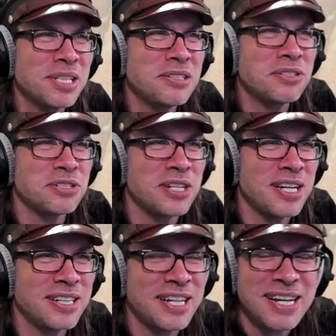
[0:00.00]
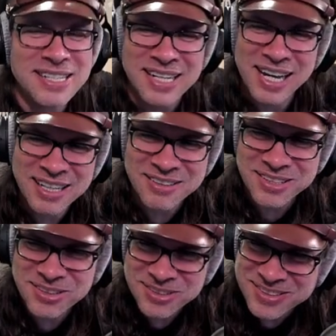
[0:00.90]
bits of shot glass. I don't
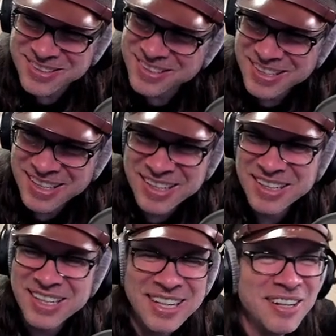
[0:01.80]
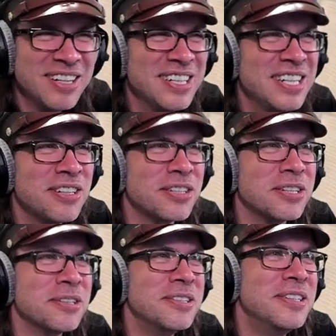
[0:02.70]
know. I don't
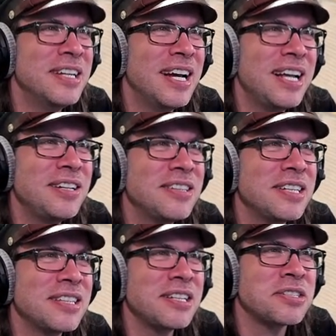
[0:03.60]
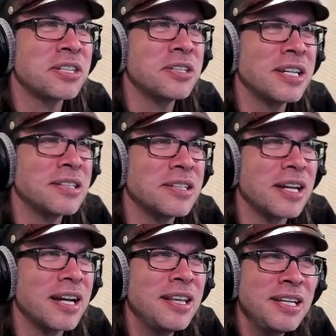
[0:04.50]
know. I don't think that's a good
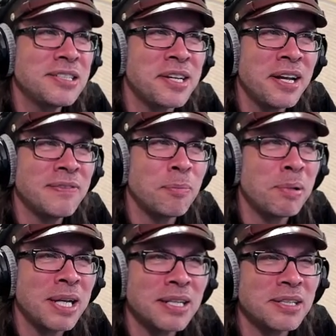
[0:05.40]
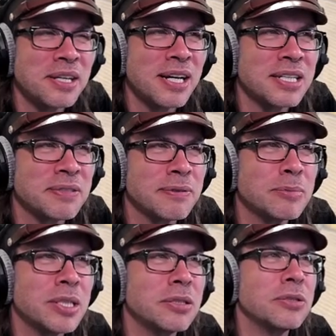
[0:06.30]
idea. I think it's kind of a pain in the ass for
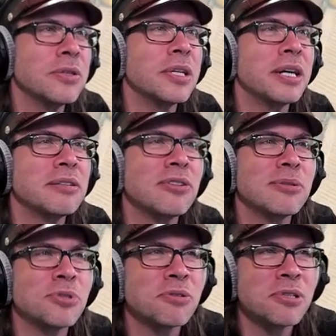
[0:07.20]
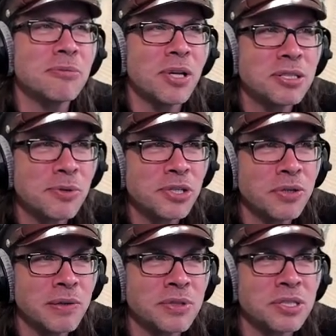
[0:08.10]
me to do a hot tub stream. That's why you
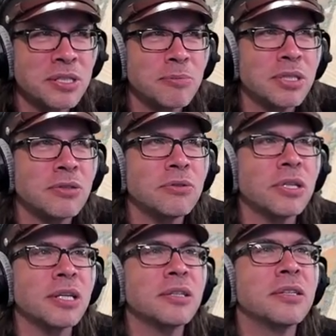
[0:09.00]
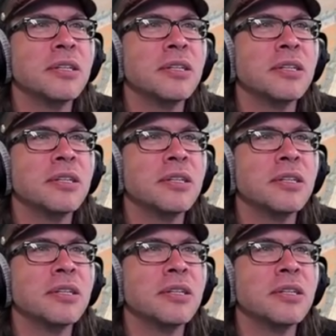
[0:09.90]
haven't seen me do that.